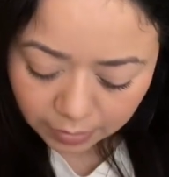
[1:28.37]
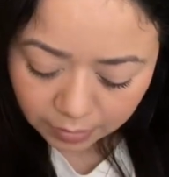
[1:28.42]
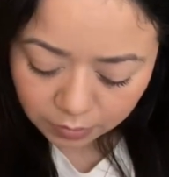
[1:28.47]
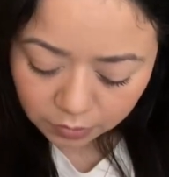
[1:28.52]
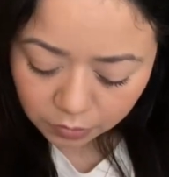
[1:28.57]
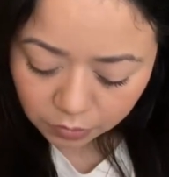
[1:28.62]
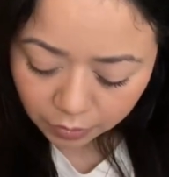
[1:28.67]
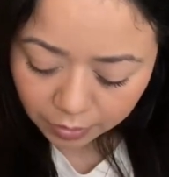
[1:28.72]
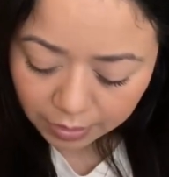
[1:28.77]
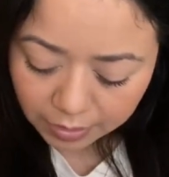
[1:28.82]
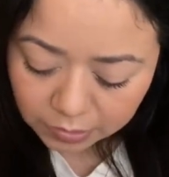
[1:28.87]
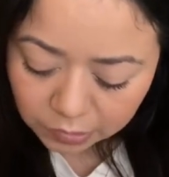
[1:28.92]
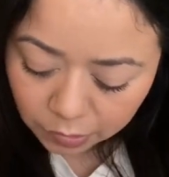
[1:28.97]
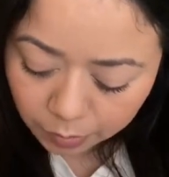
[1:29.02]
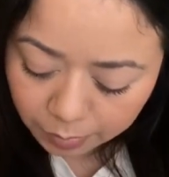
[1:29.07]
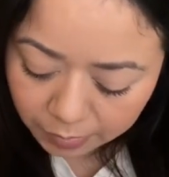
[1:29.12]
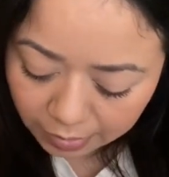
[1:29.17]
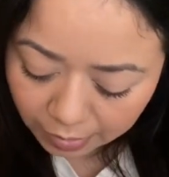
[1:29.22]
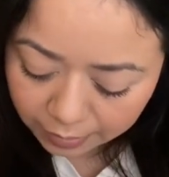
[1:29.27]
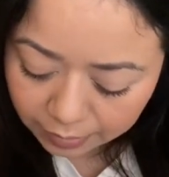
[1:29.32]
So yeah, so I'm
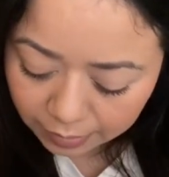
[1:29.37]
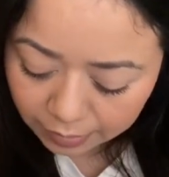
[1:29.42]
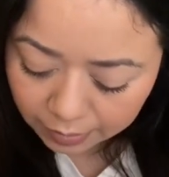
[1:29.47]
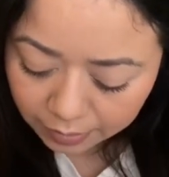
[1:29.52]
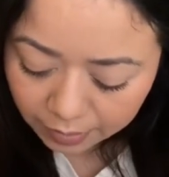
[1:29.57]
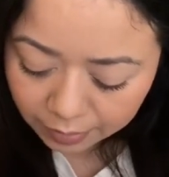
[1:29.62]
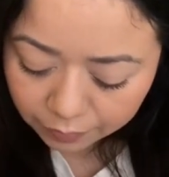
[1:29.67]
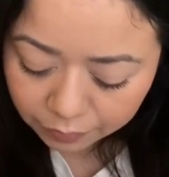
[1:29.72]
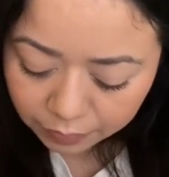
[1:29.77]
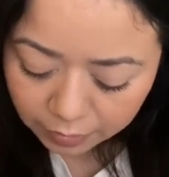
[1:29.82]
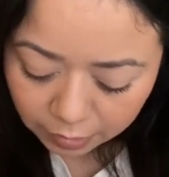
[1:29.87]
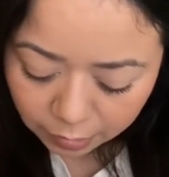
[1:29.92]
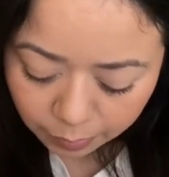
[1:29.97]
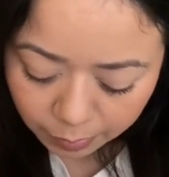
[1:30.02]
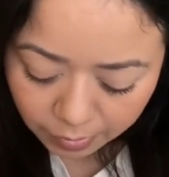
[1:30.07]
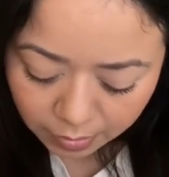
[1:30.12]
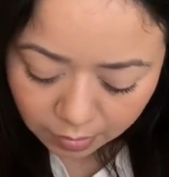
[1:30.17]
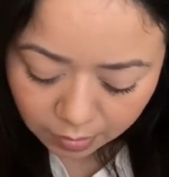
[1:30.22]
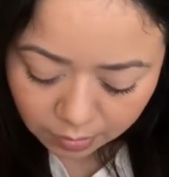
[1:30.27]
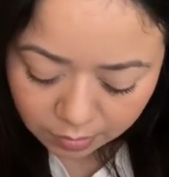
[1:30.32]
glad they left it
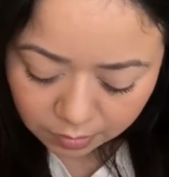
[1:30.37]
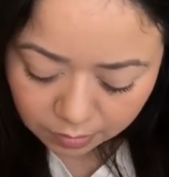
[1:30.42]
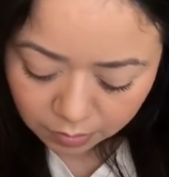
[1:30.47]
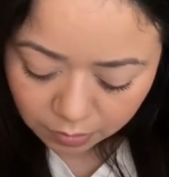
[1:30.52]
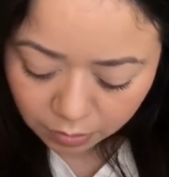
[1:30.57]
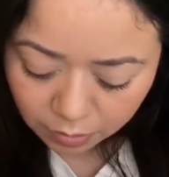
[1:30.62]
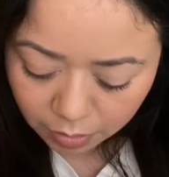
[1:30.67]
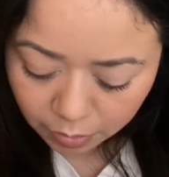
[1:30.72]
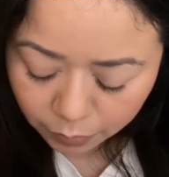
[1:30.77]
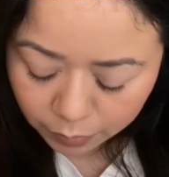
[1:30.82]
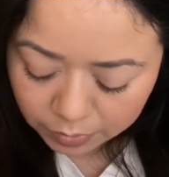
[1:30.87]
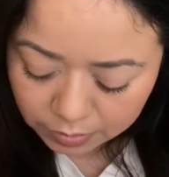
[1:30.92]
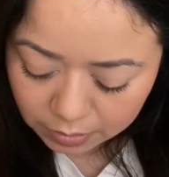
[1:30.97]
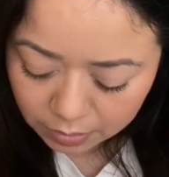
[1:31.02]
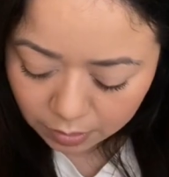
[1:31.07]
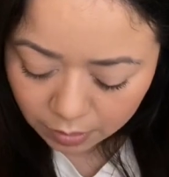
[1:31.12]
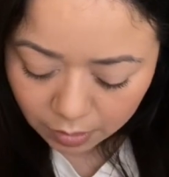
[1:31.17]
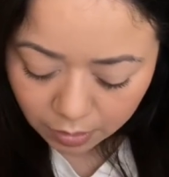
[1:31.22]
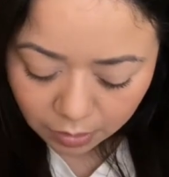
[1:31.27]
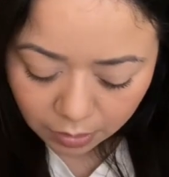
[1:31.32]
because, you know, I wasn't
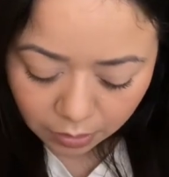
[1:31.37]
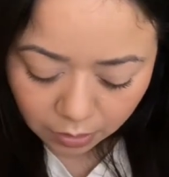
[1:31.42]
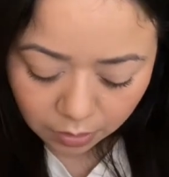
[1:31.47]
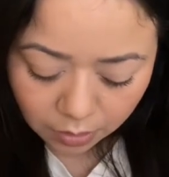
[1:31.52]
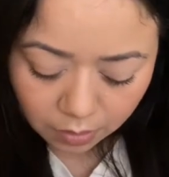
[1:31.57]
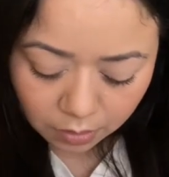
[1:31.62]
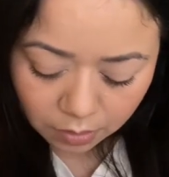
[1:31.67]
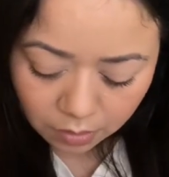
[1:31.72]
here.